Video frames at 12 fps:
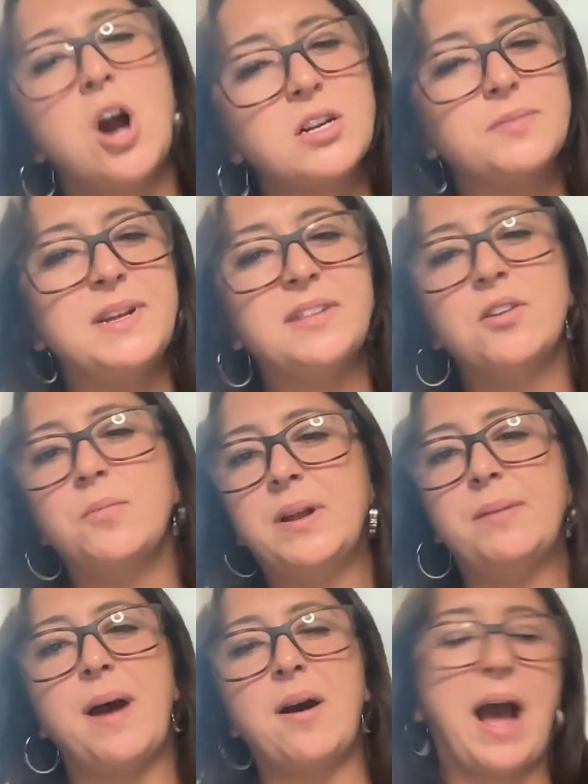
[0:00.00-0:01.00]
Talk to me a little bit
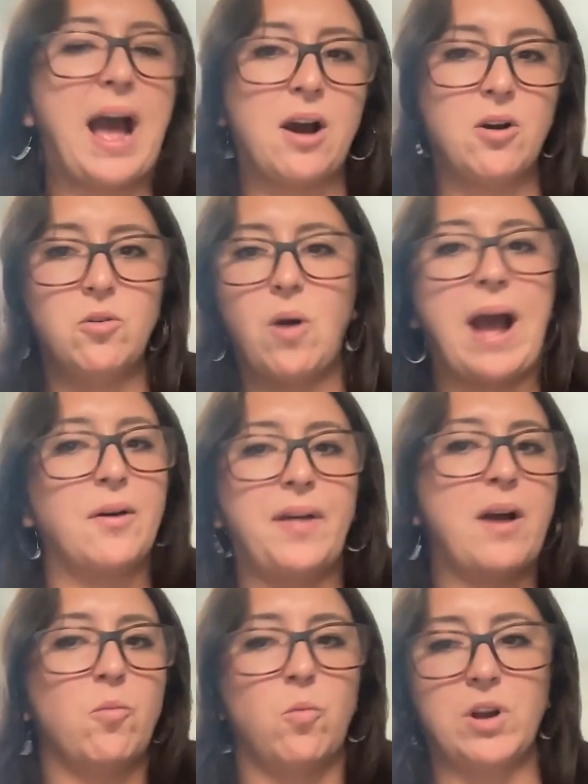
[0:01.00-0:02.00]
about how
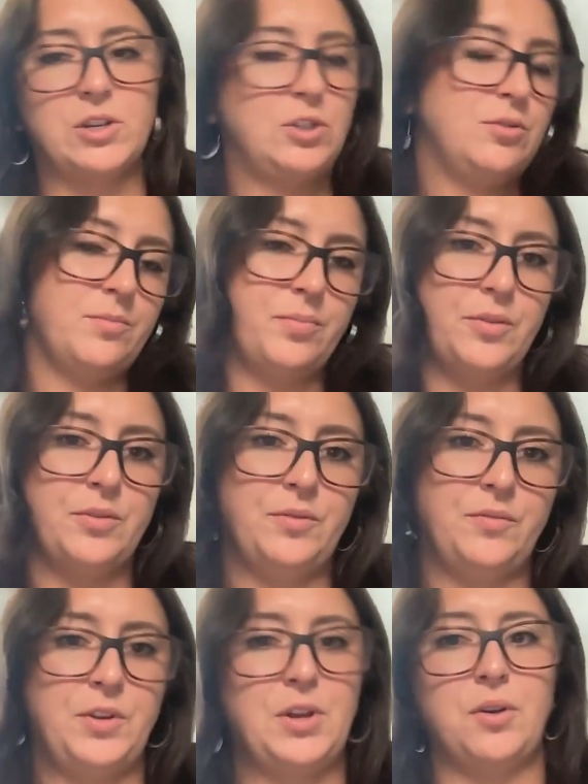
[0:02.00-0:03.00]
that works to
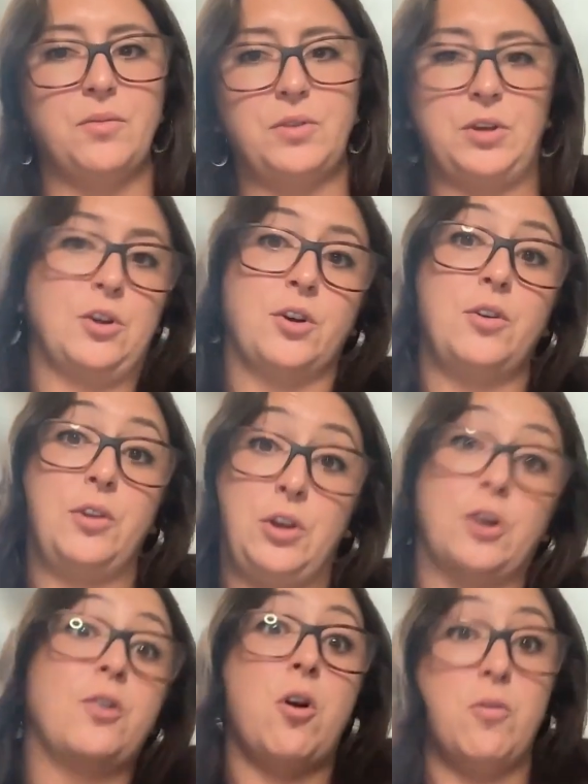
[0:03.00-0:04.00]
improve,
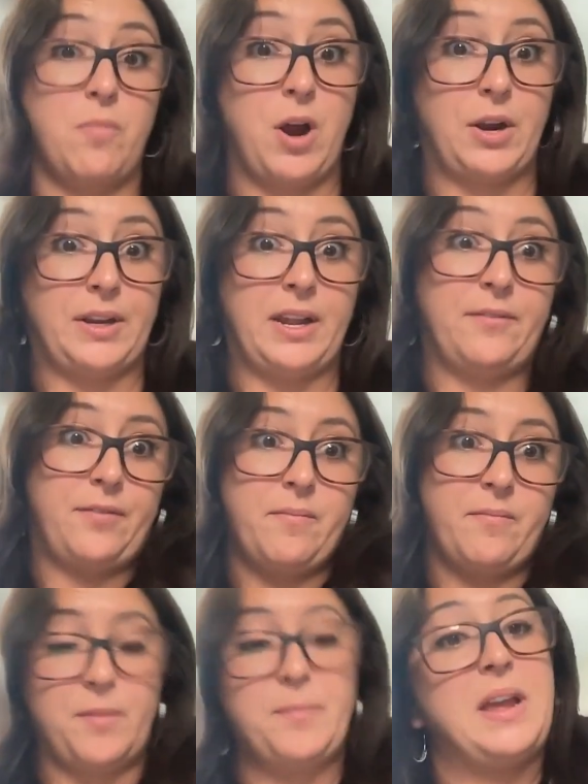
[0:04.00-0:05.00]
your own marketing
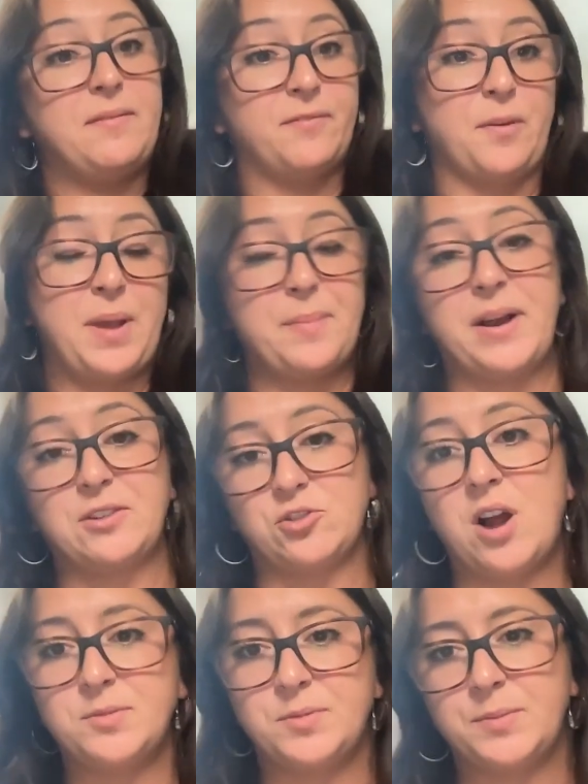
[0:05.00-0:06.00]
from
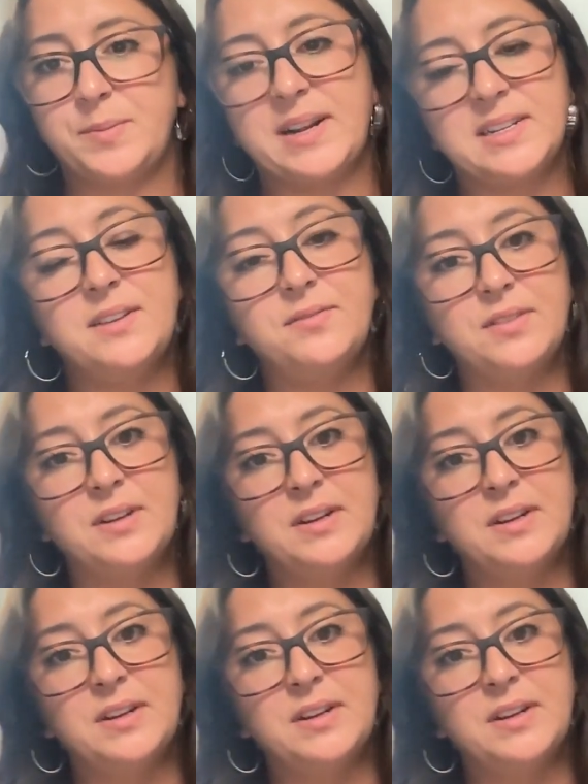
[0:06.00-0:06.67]
ApexDrop's perspective.